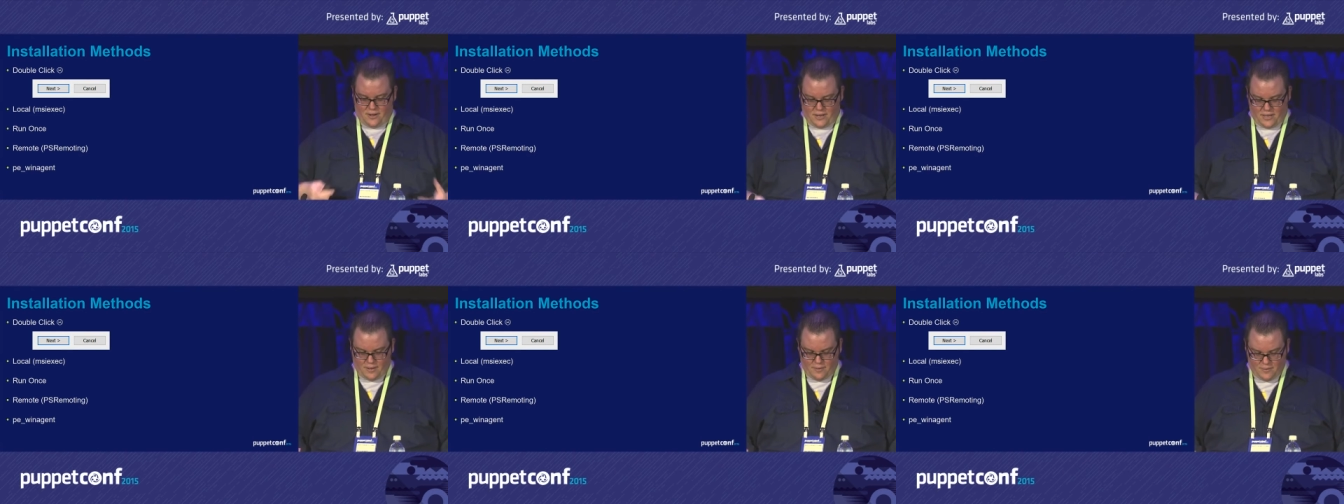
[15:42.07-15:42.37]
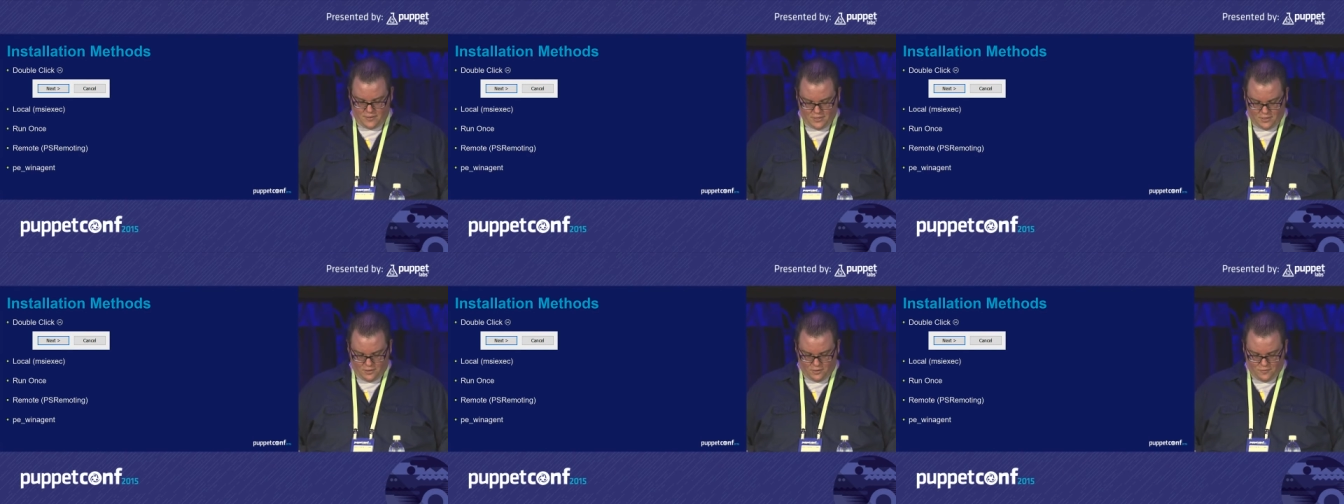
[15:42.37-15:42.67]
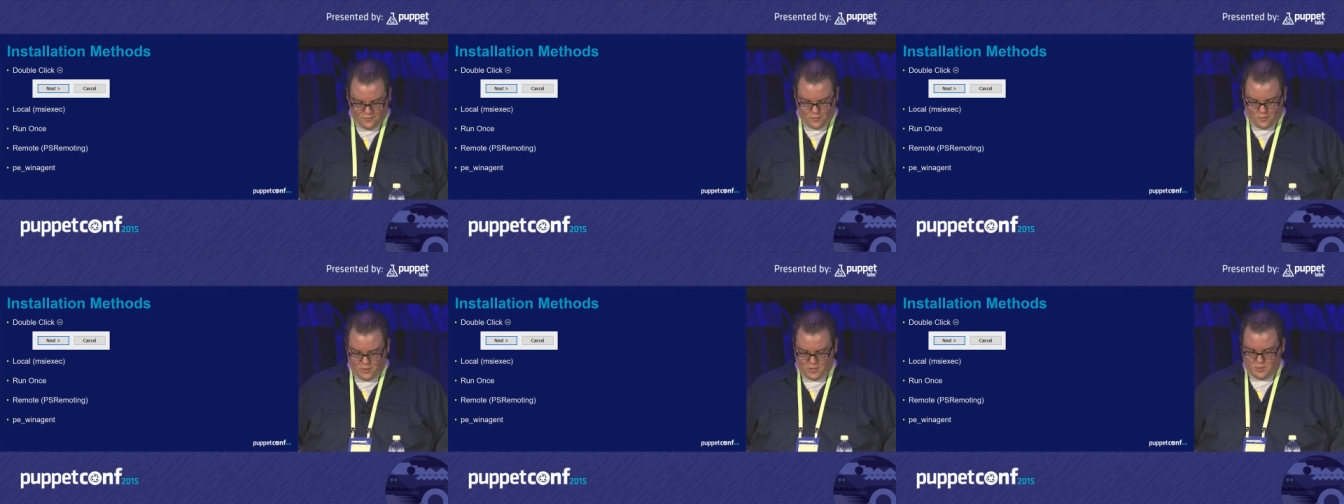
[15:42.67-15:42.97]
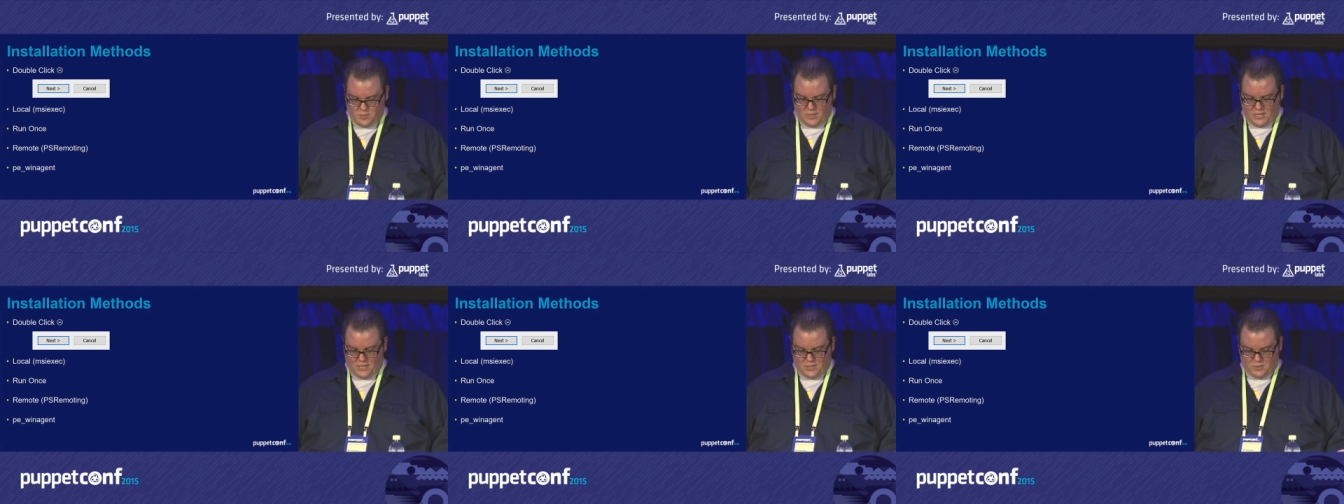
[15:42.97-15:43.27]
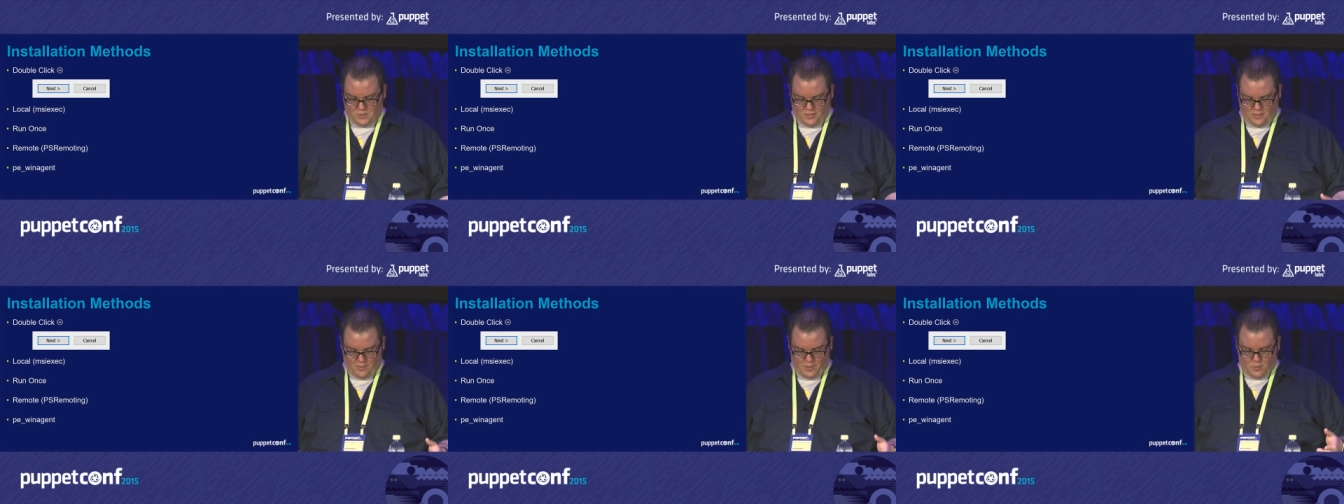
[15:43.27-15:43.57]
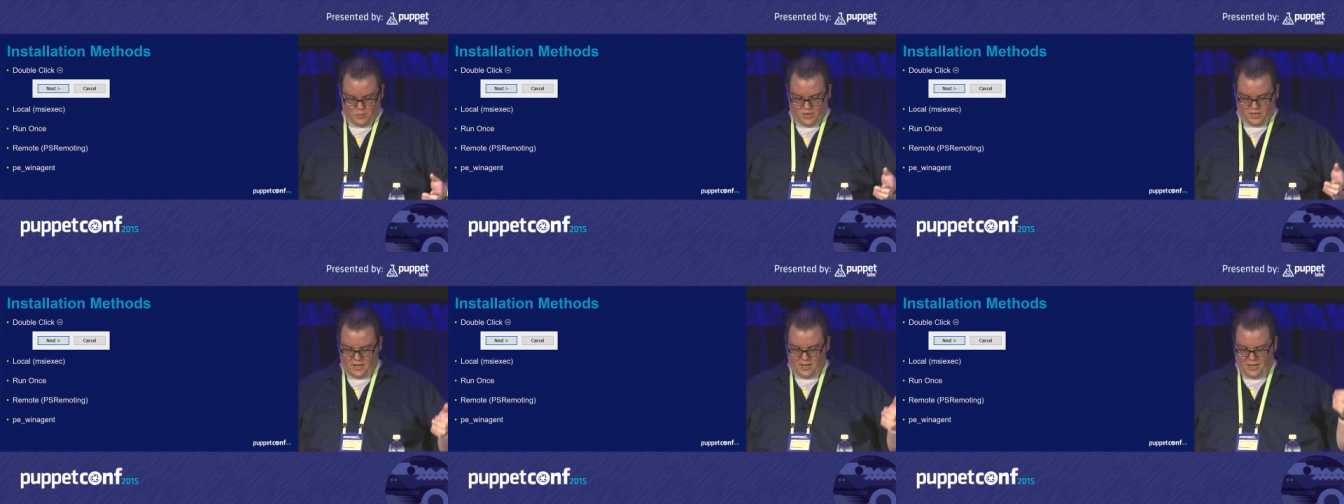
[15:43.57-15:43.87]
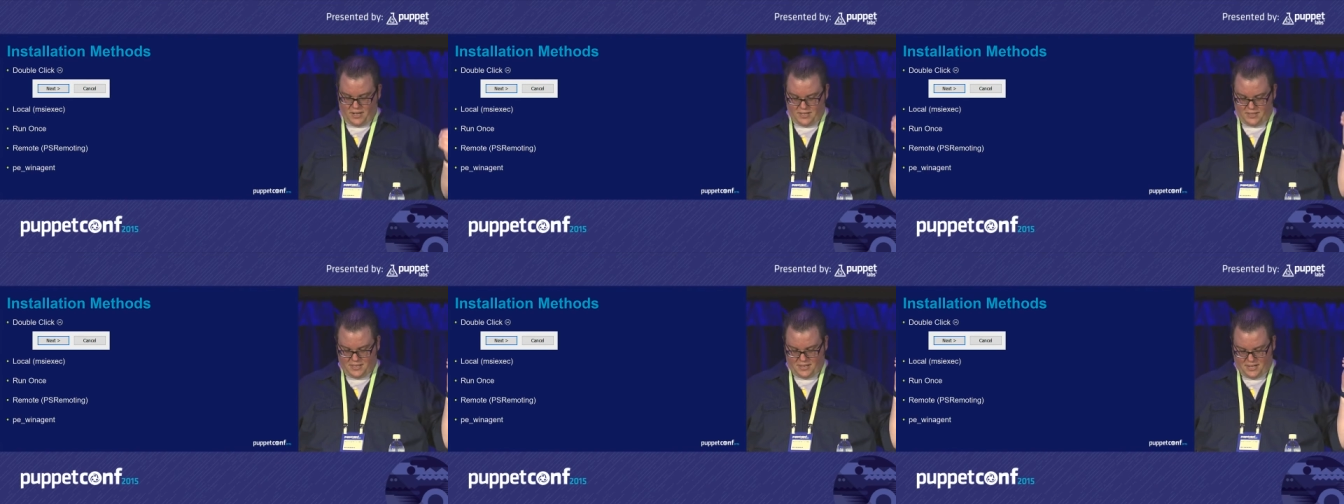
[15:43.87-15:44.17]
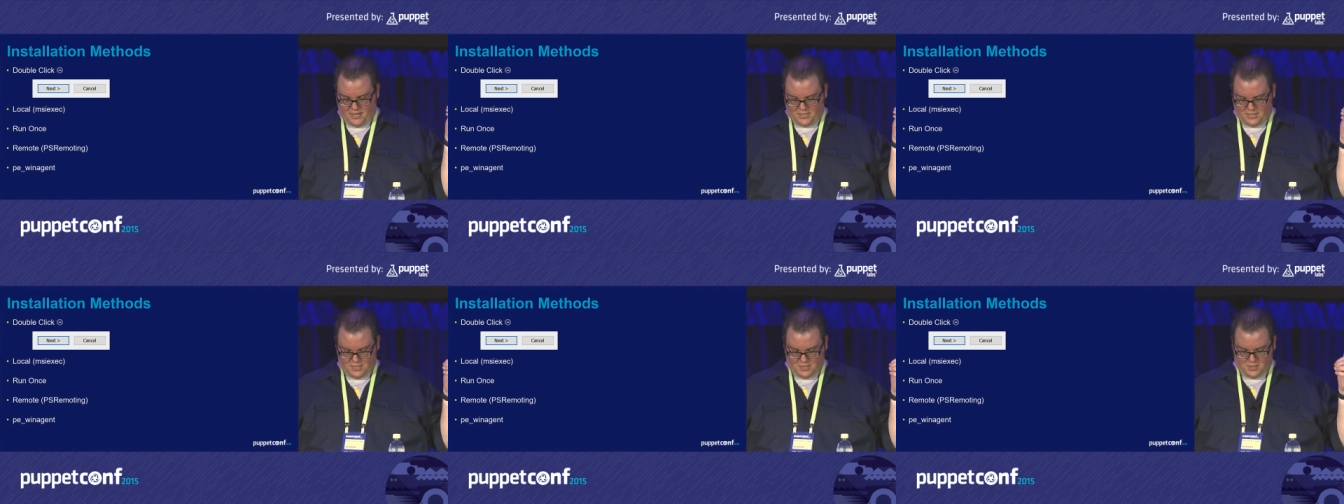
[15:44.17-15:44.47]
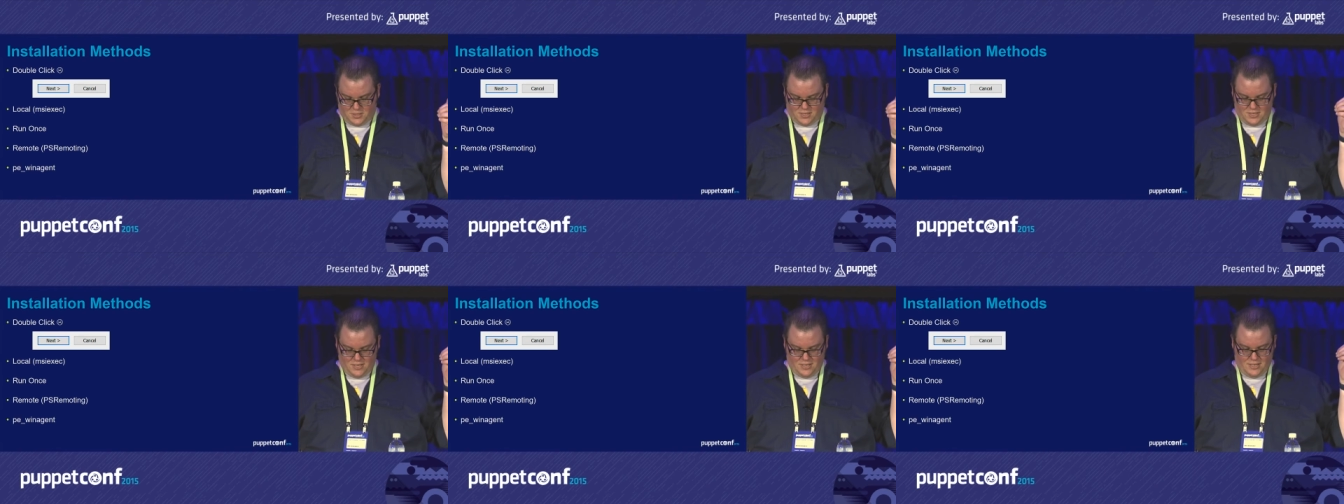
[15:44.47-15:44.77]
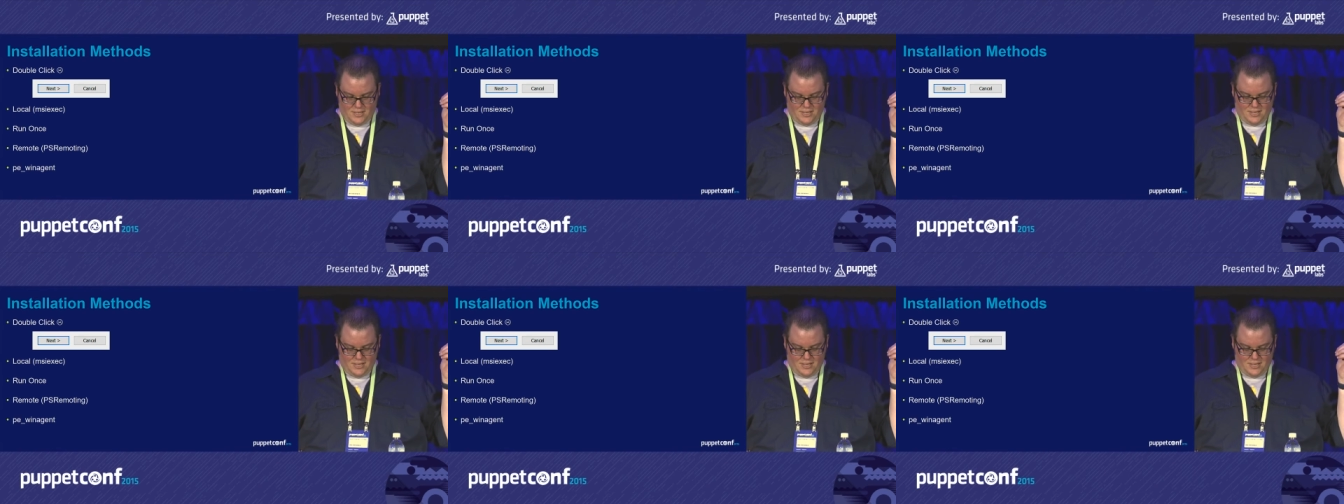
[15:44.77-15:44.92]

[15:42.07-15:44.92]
I have a little Forge module I've been working on that I just